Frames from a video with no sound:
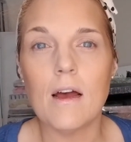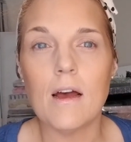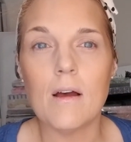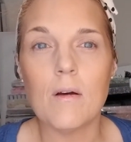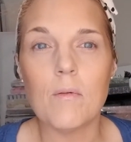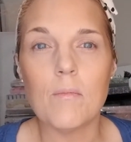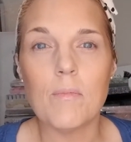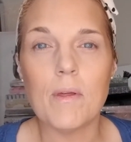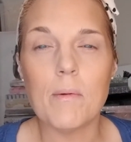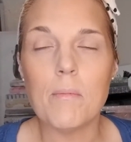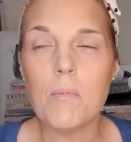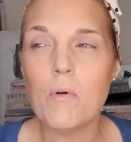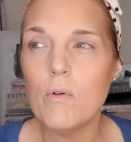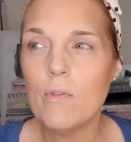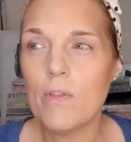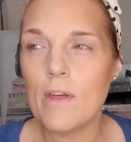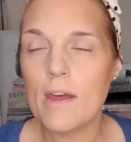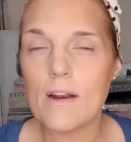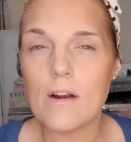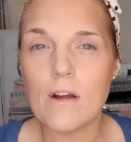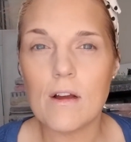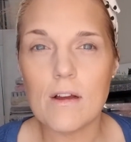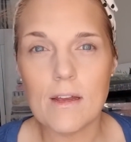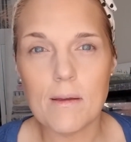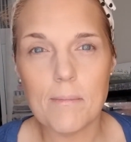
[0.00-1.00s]
They both had
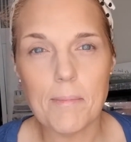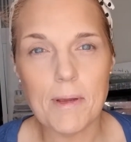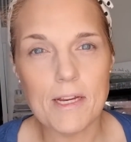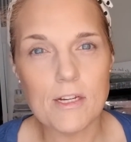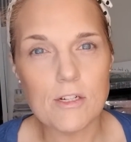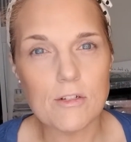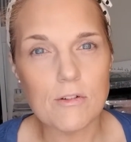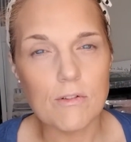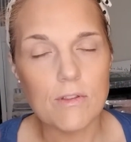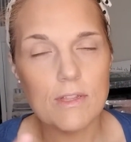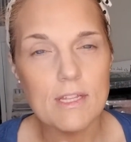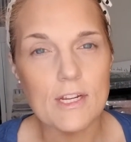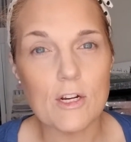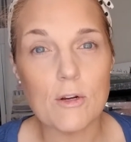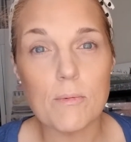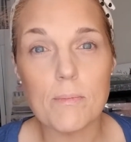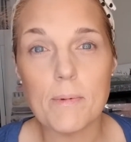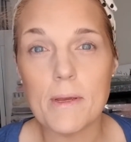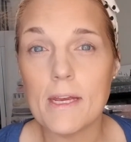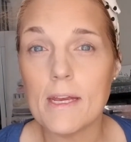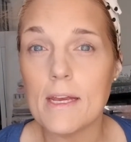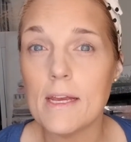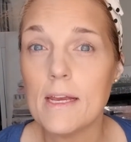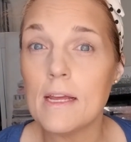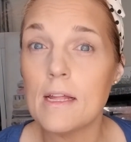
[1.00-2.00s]
occupational
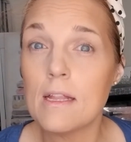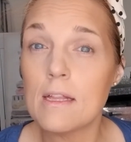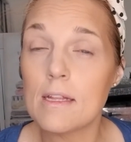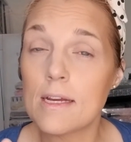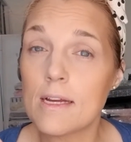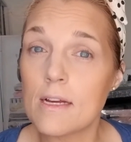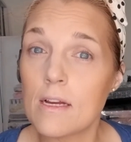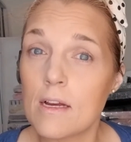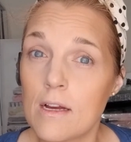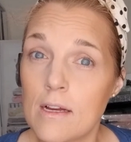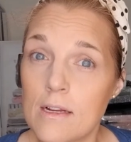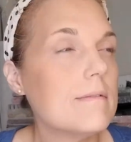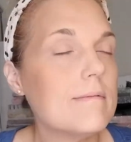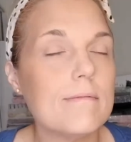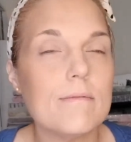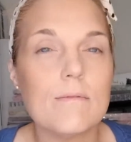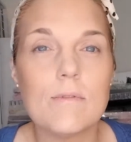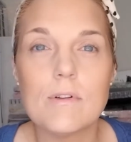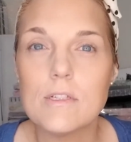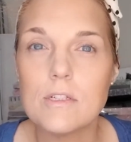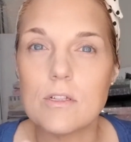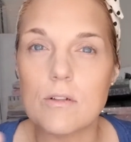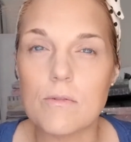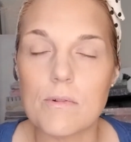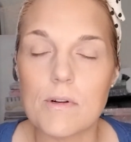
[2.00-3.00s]
therapy. Eli got,
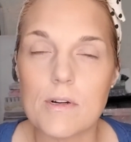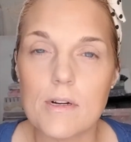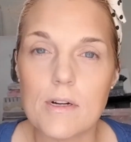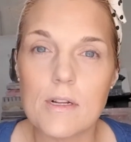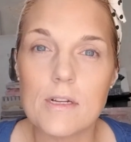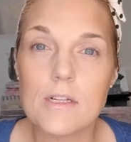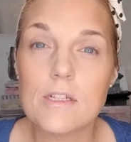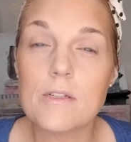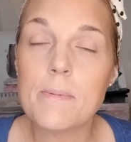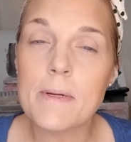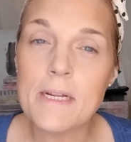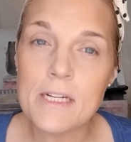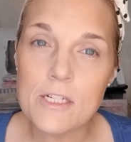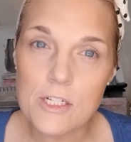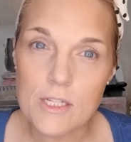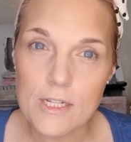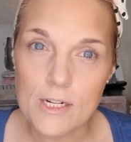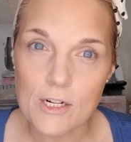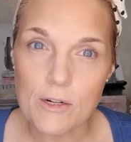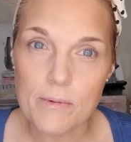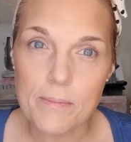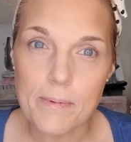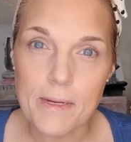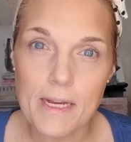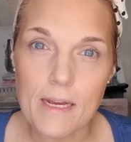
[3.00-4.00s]
speech
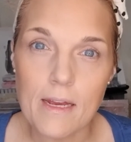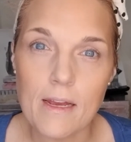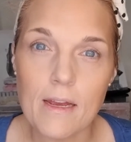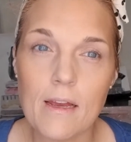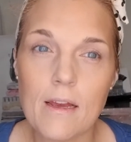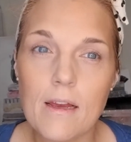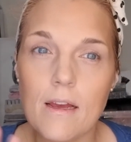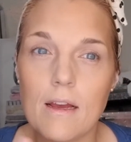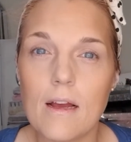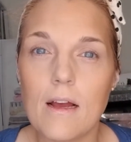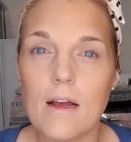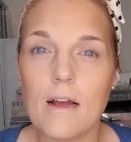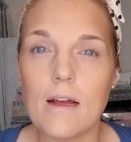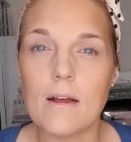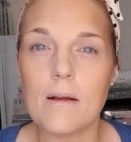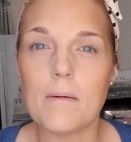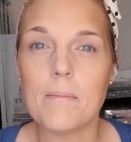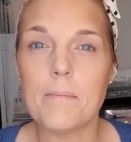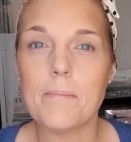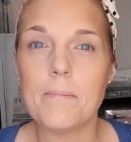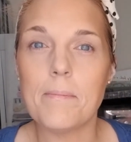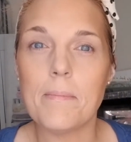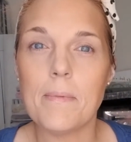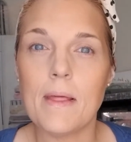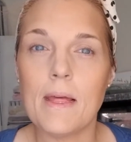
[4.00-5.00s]
therapy.
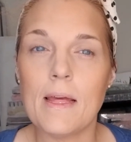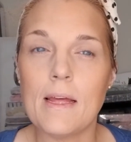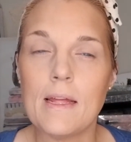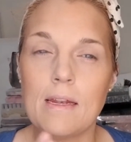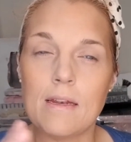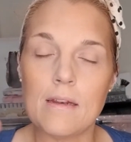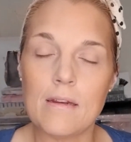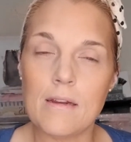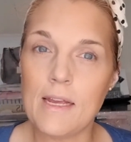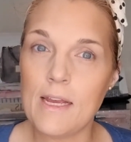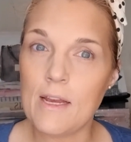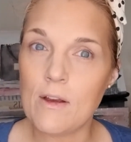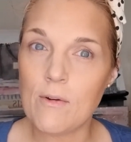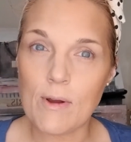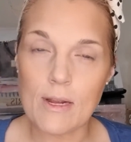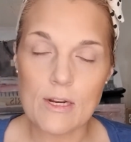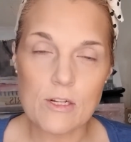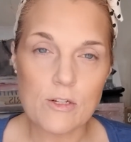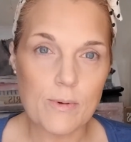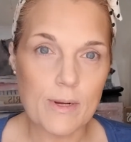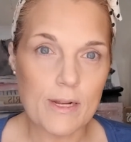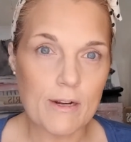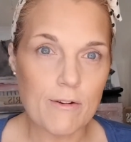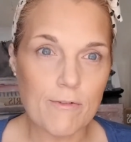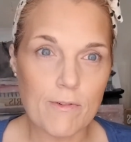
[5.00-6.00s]
And he
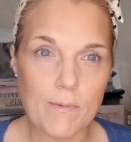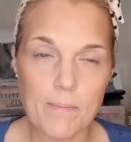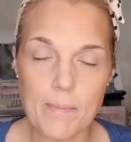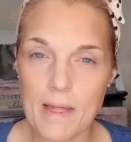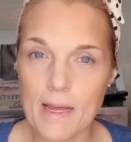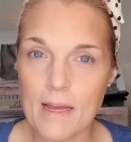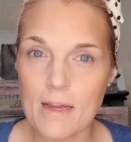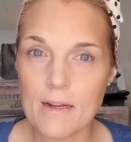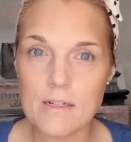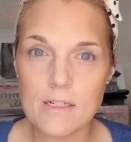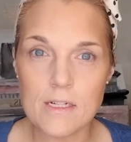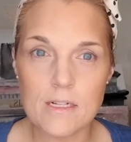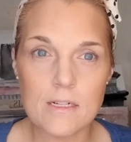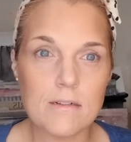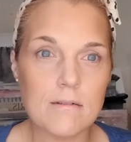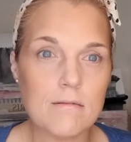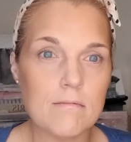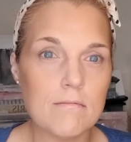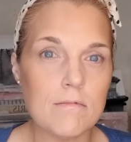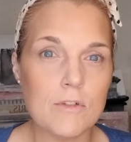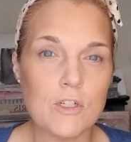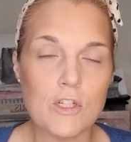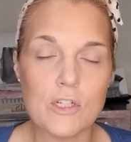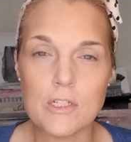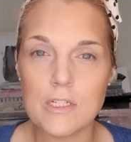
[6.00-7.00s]
graduated from that
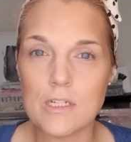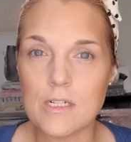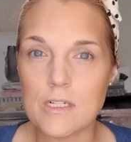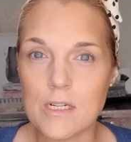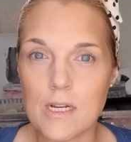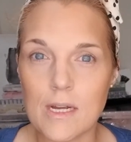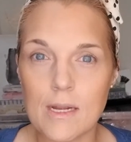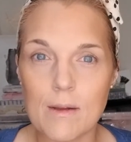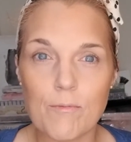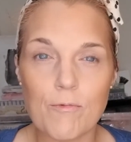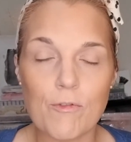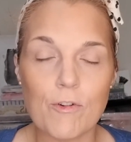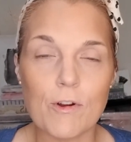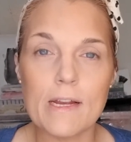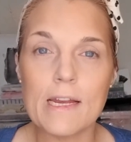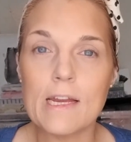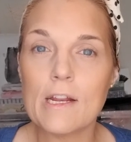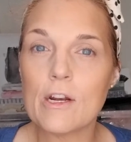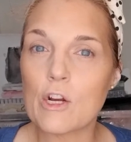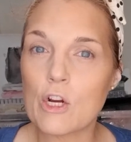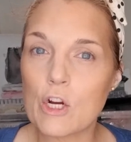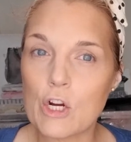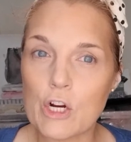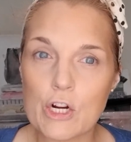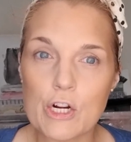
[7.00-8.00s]
just in time for
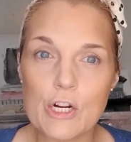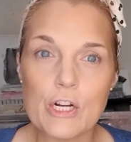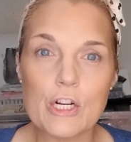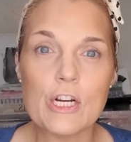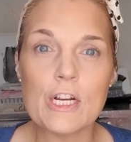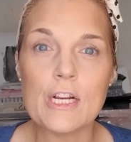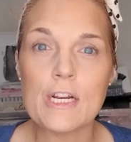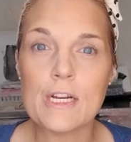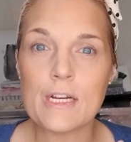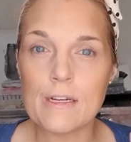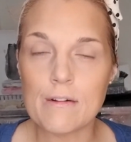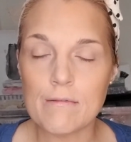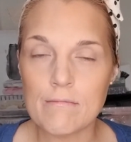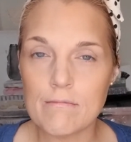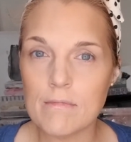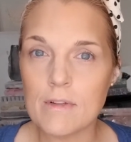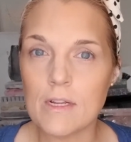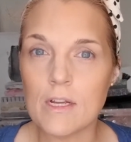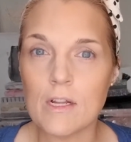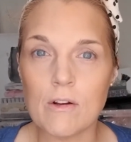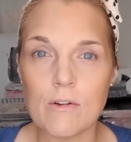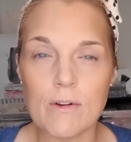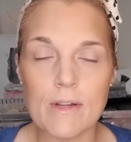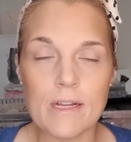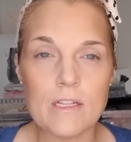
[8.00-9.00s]
kindergarten,
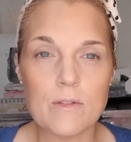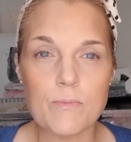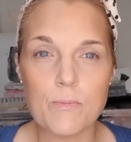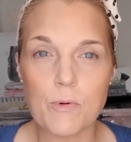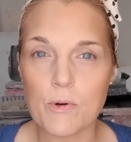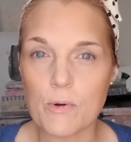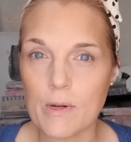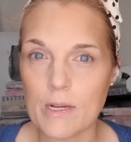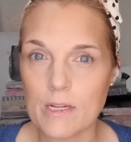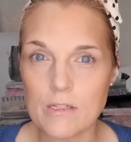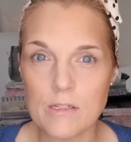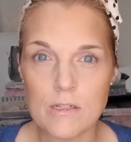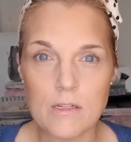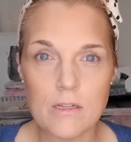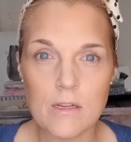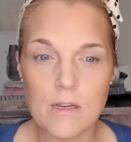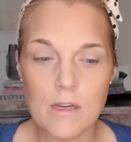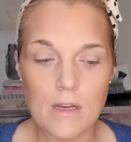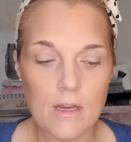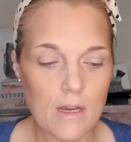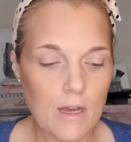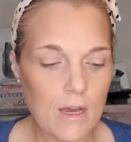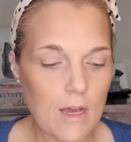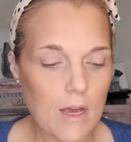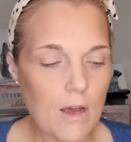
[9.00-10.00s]
and he's progressed.
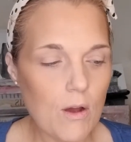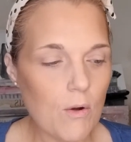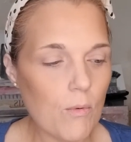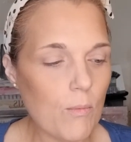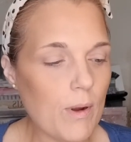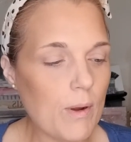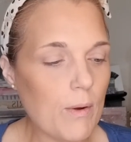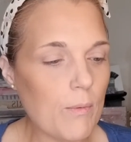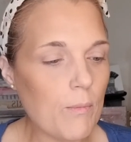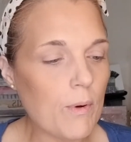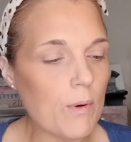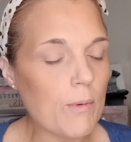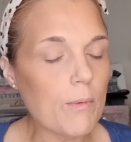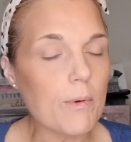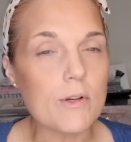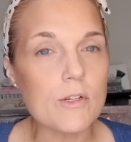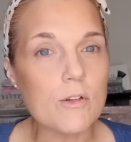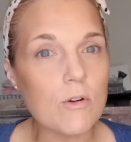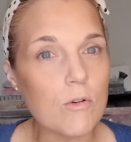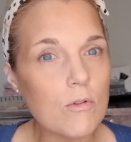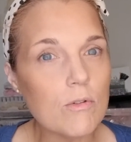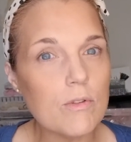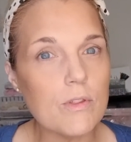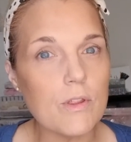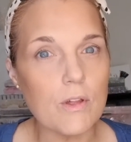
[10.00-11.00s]
We were
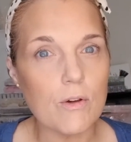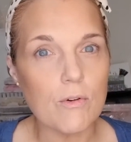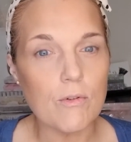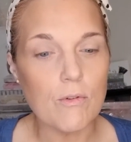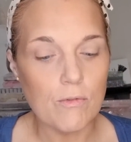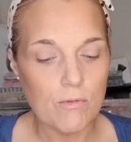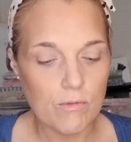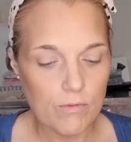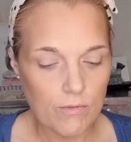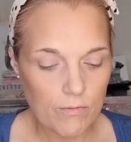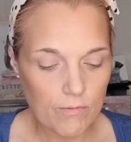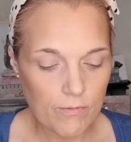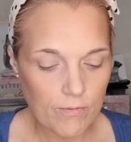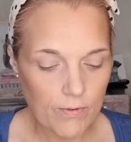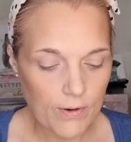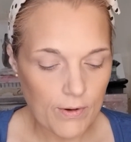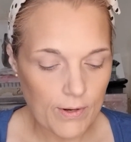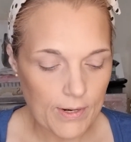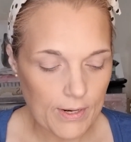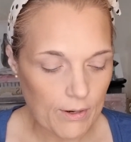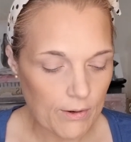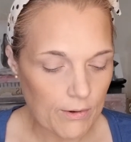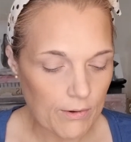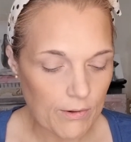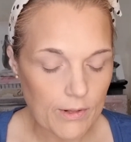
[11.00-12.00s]
told, though, very
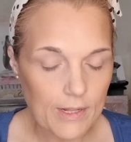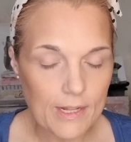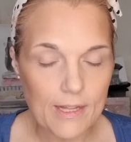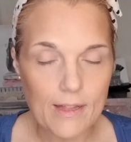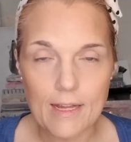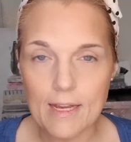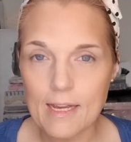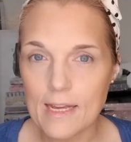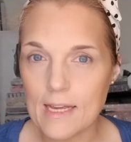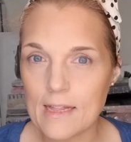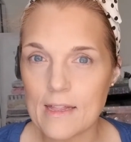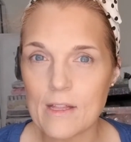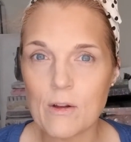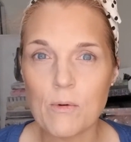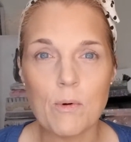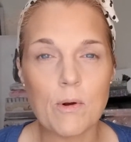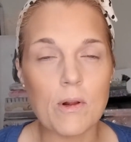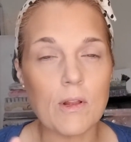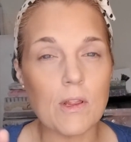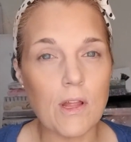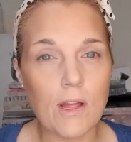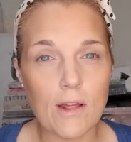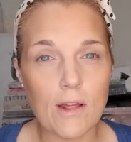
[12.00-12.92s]
early that there were a lot